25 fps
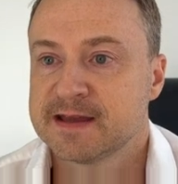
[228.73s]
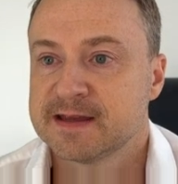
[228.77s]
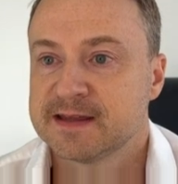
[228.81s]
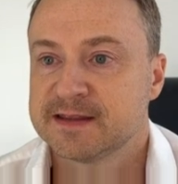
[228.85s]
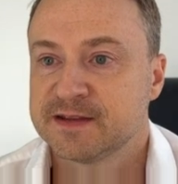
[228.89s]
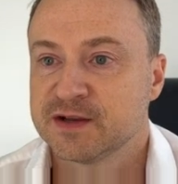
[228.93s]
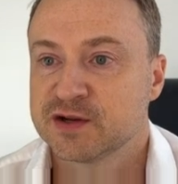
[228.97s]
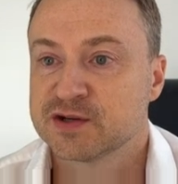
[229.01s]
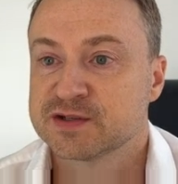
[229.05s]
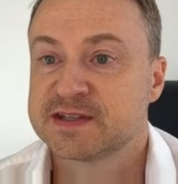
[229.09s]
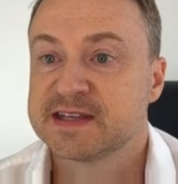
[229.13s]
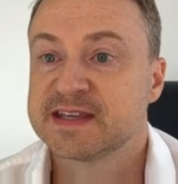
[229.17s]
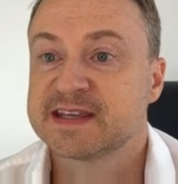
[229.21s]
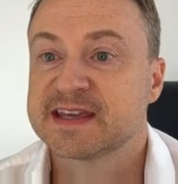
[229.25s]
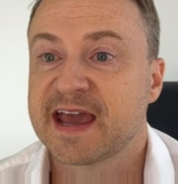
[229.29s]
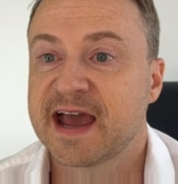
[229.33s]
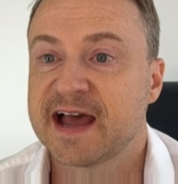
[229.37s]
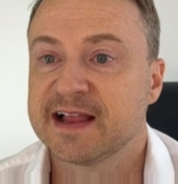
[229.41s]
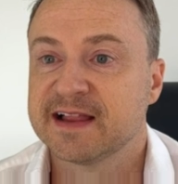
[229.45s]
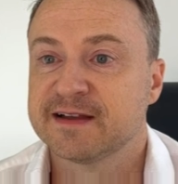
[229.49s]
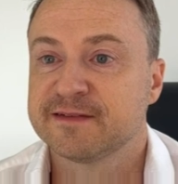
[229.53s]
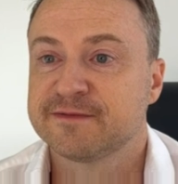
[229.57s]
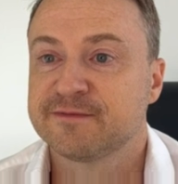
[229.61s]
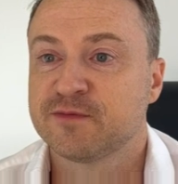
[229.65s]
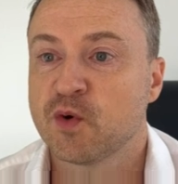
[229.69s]
There's the
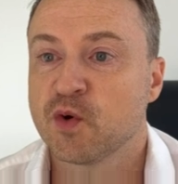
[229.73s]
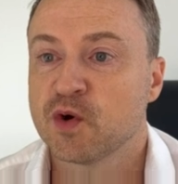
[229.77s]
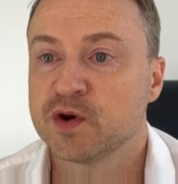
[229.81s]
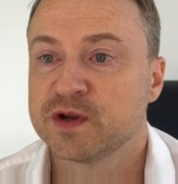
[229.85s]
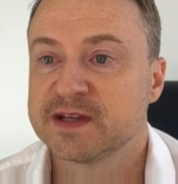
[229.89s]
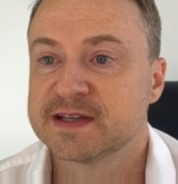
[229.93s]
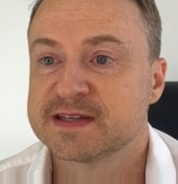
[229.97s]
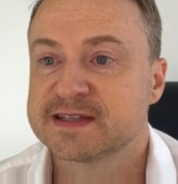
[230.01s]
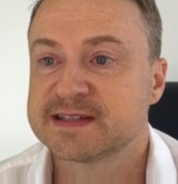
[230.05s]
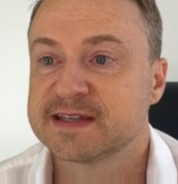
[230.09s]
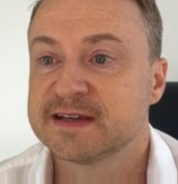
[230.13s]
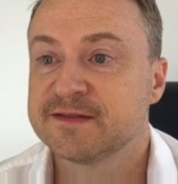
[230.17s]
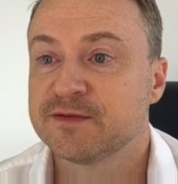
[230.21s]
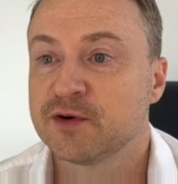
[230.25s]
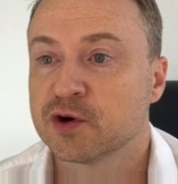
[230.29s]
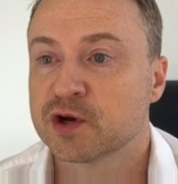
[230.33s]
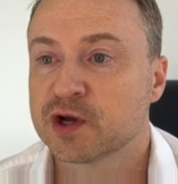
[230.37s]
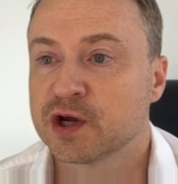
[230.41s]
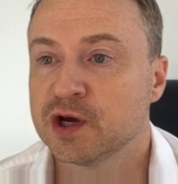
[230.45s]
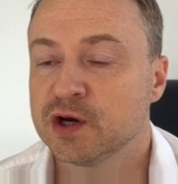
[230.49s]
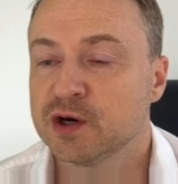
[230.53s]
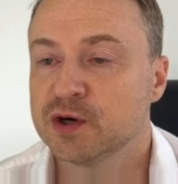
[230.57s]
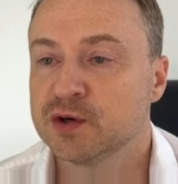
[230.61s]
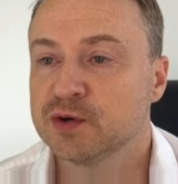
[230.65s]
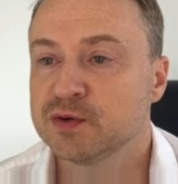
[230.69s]
California Civil
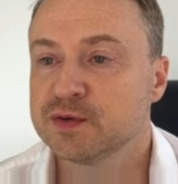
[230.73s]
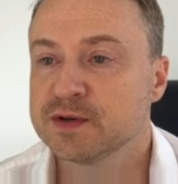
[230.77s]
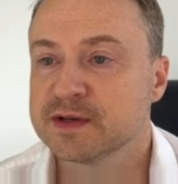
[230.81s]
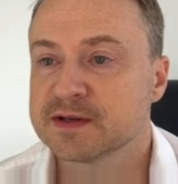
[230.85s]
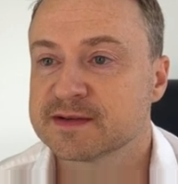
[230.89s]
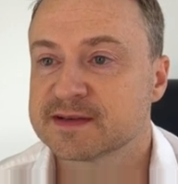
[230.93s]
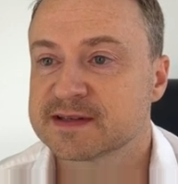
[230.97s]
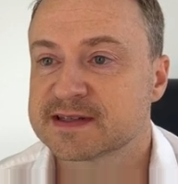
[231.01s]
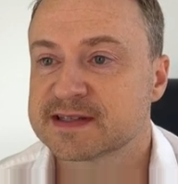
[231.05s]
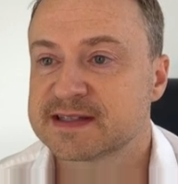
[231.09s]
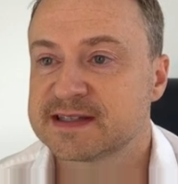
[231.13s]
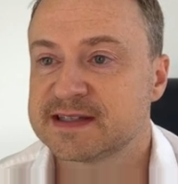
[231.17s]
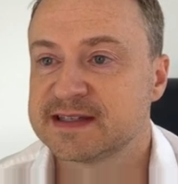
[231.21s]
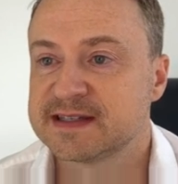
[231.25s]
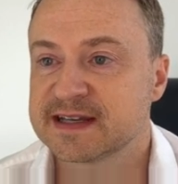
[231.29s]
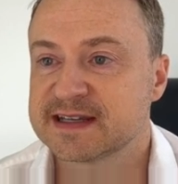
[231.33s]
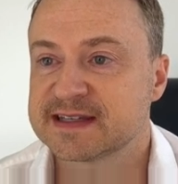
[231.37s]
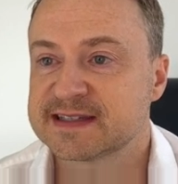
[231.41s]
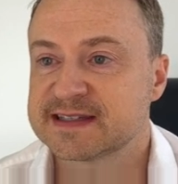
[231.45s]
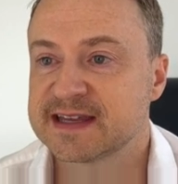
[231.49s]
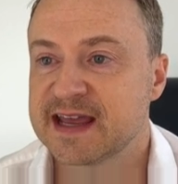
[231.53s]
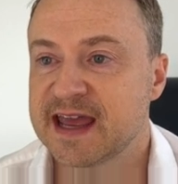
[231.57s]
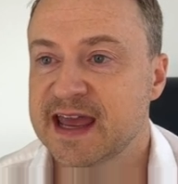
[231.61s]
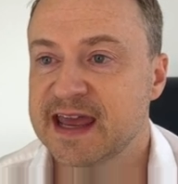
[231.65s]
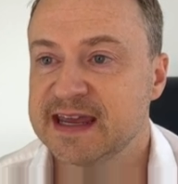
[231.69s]
Code
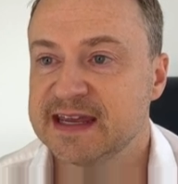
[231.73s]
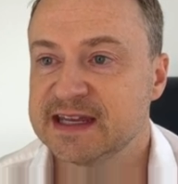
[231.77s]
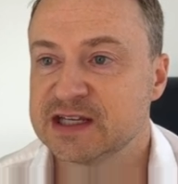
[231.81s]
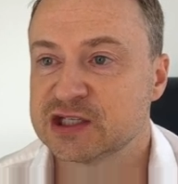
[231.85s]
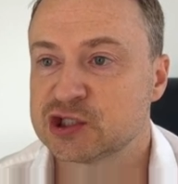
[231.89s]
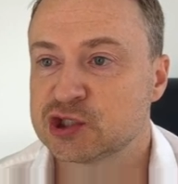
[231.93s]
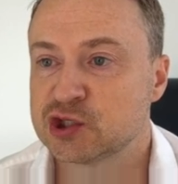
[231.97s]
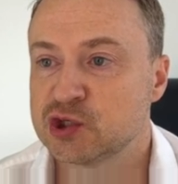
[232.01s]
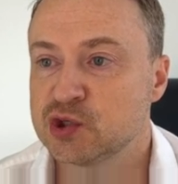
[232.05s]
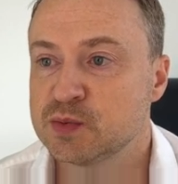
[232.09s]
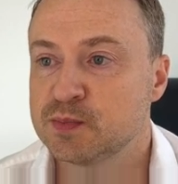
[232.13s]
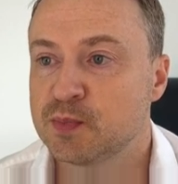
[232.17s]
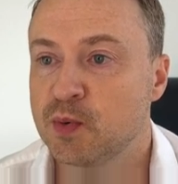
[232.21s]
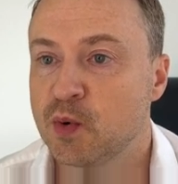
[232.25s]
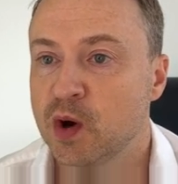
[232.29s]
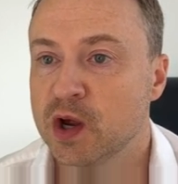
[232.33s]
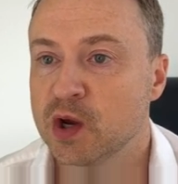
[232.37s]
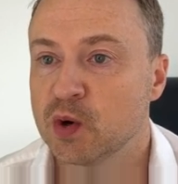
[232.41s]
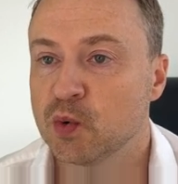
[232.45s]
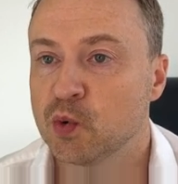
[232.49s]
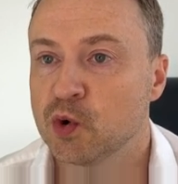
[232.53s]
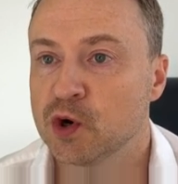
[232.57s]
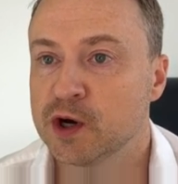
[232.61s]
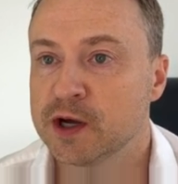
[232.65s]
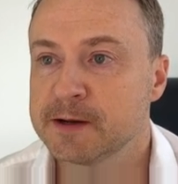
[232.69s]

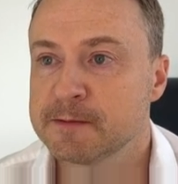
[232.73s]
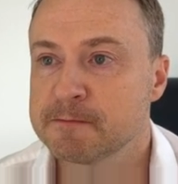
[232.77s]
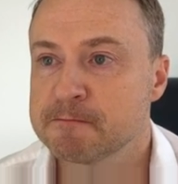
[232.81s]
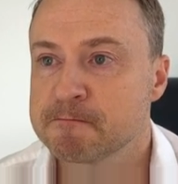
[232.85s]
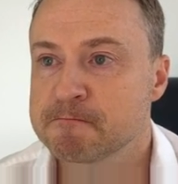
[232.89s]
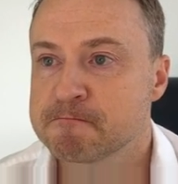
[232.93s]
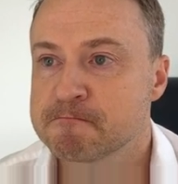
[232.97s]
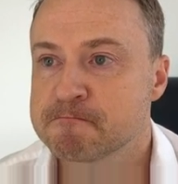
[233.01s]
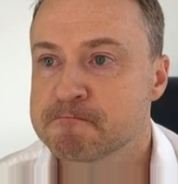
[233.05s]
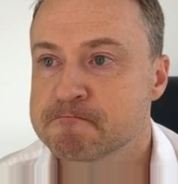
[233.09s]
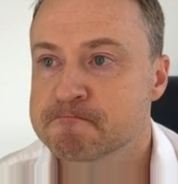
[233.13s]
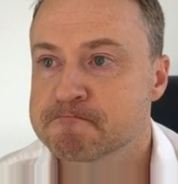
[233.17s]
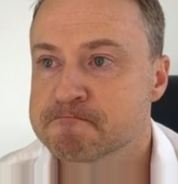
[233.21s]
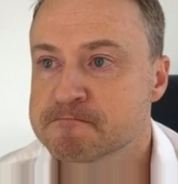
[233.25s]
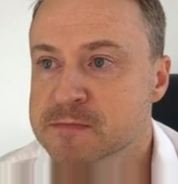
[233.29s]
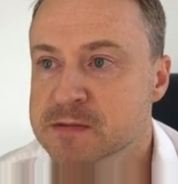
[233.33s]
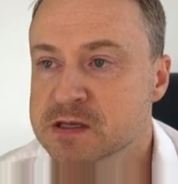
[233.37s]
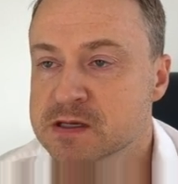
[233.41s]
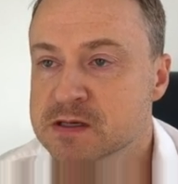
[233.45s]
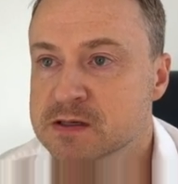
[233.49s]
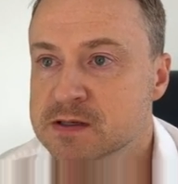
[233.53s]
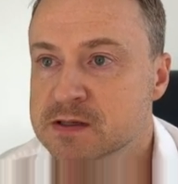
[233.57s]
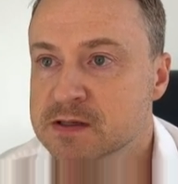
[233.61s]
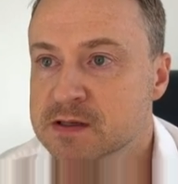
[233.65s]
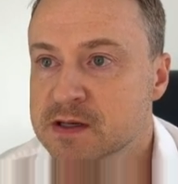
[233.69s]
682.1.
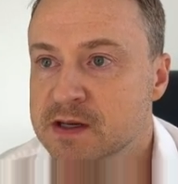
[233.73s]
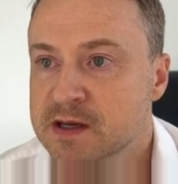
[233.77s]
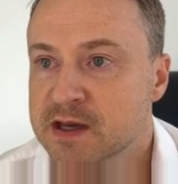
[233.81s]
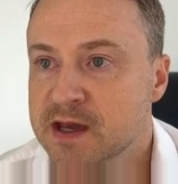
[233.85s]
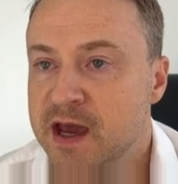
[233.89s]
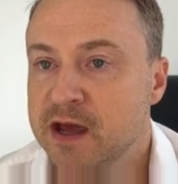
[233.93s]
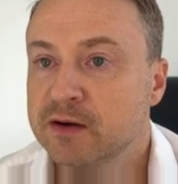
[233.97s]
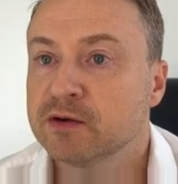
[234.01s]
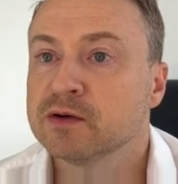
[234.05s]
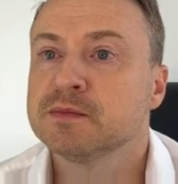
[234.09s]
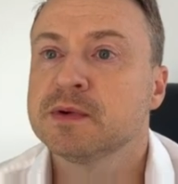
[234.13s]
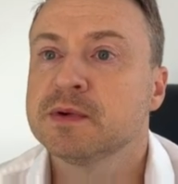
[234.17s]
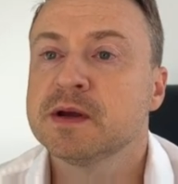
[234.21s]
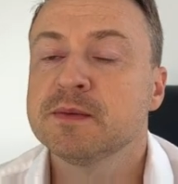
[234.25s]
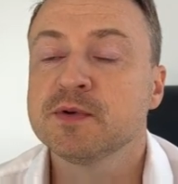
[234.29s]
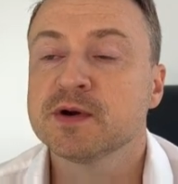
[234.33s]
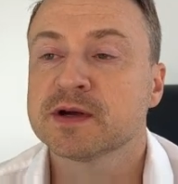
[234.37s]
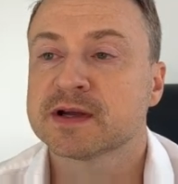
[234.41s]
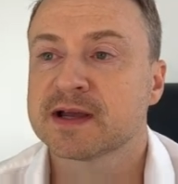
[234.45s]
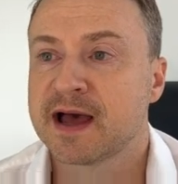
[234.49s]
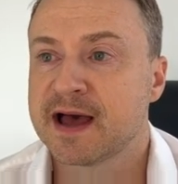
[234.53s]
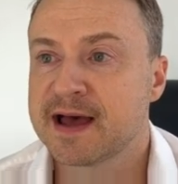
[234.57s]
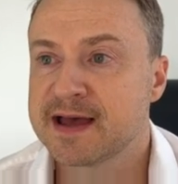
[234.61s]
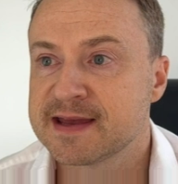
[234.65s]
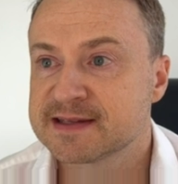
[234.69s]
And remember,
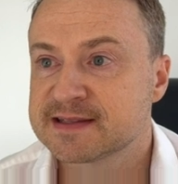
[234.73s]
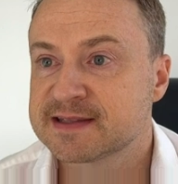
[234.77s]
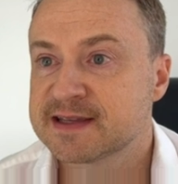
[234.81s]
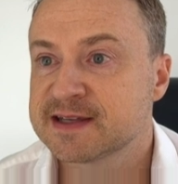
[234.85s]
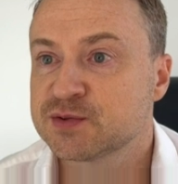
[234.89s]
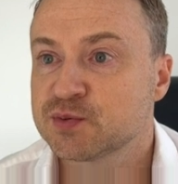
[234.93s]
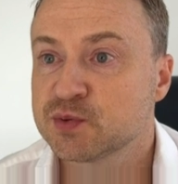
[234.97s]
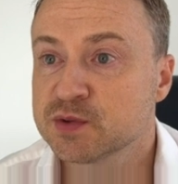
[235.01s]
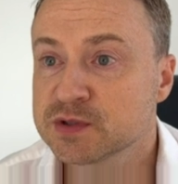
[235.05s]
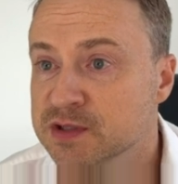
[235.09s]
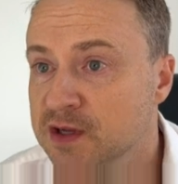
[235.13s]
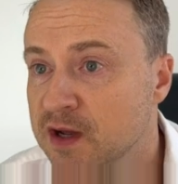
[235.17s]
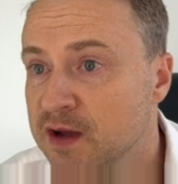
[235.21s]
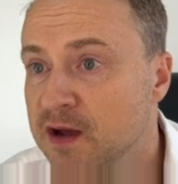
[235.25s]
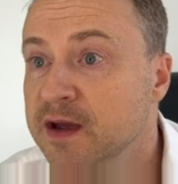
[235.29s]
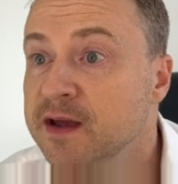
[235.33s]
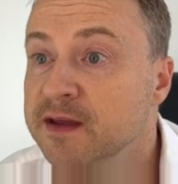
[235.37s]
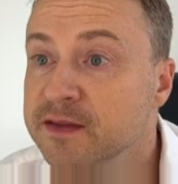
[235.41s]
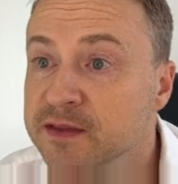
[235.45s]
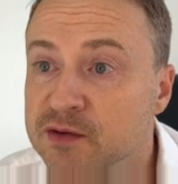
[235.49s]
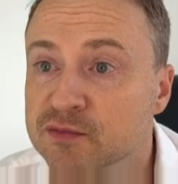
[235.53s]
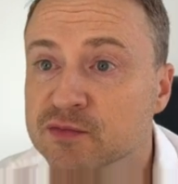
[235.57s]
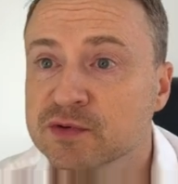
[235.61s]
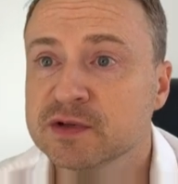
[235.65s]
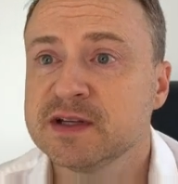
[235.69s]
guys, this was
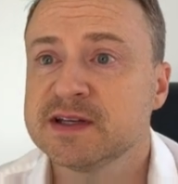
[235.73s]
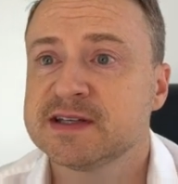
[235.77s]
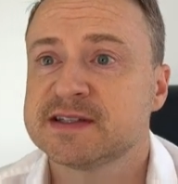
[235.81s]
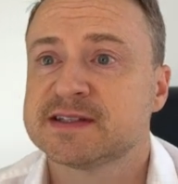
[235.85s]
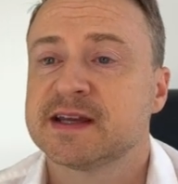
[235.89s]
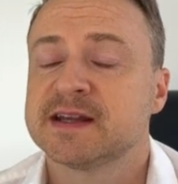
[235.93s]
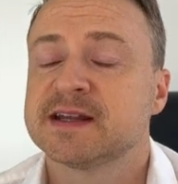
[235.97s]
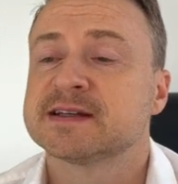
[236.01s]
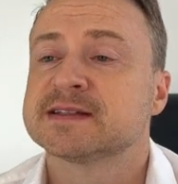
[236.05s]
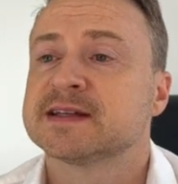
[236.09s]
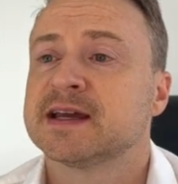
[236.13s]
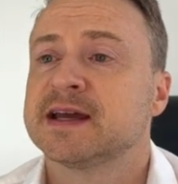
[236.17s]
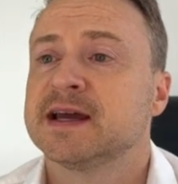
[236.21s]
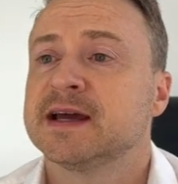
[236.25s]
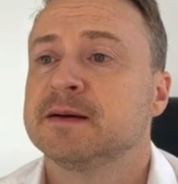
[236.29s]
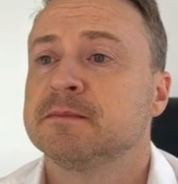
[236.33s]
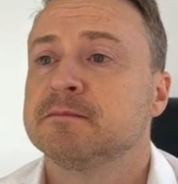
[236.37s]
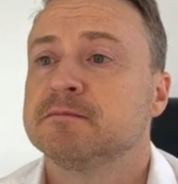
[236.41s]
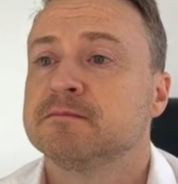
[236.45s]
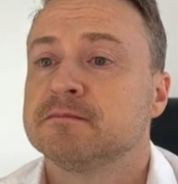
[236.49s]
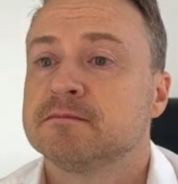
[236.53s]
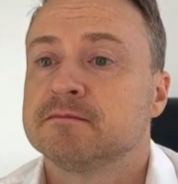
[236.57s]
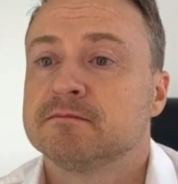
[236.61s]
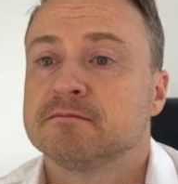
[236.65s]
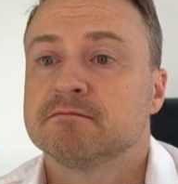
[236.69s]
on the real estate
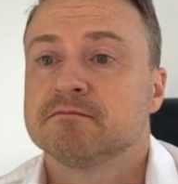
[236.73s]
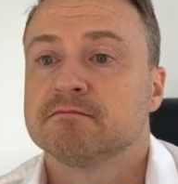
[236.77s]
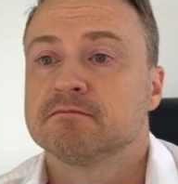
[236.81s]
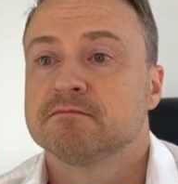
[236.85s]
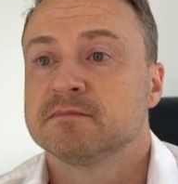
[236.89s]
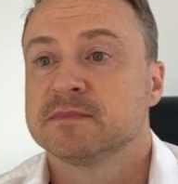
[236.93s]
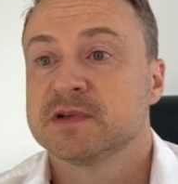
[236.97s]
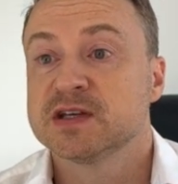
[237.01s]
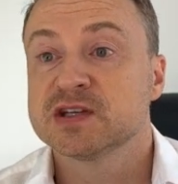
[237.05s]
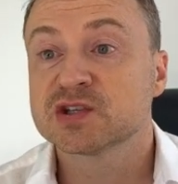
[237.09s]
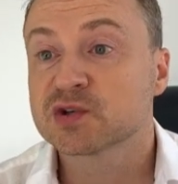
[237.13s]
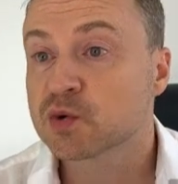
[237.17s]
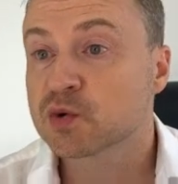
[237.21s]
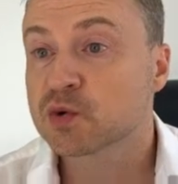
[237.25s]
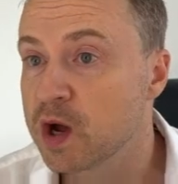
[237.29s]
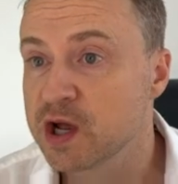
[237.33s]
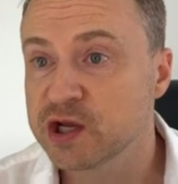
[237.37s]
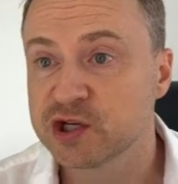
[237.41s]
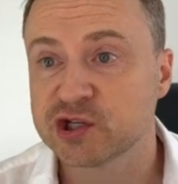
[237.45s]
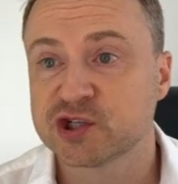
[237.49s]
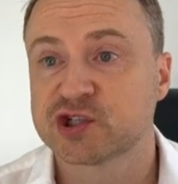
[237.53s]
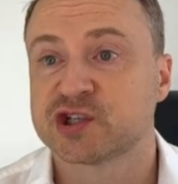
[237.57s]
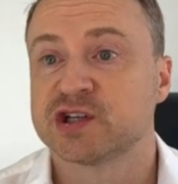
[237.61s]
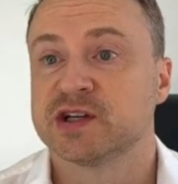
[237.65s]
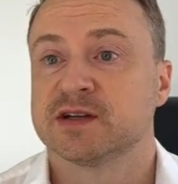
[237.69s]
exam. This
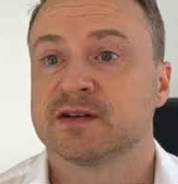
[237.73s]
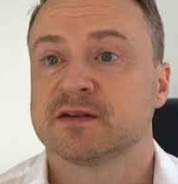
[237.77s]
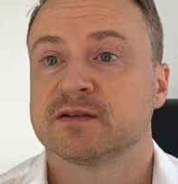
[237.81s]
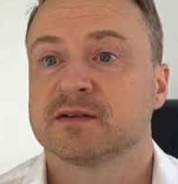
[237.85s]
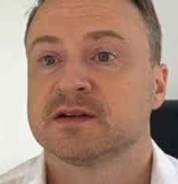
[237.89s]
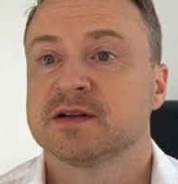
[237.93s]
question.